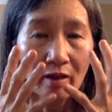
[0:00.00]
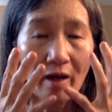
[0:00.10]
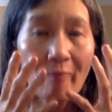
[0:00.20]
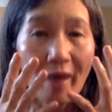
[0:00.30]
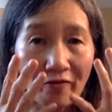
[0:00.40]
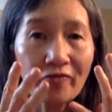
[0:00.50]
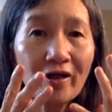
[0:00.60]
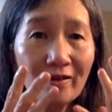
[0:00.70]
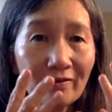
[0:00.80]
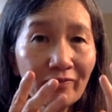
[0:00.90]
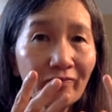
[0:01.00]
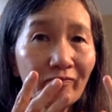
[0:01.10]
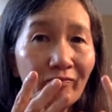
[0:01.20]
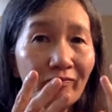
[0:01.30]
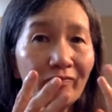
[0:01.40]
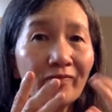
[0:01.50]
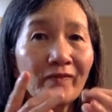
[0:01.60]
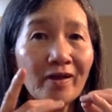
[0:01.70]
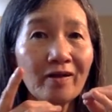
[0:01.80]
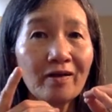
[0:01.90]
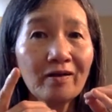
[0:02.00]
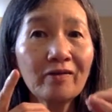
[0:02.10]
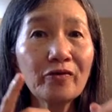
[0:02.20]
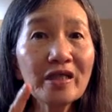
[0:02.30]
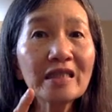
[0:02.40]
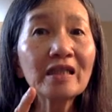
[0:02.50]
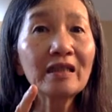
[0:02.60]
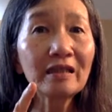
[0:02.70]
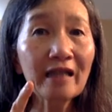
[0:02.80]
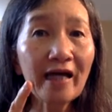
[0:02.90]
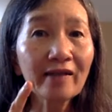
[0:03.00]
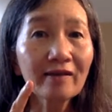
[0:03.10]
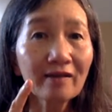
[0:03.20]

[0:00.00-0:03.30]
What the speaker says: My friend, the reason that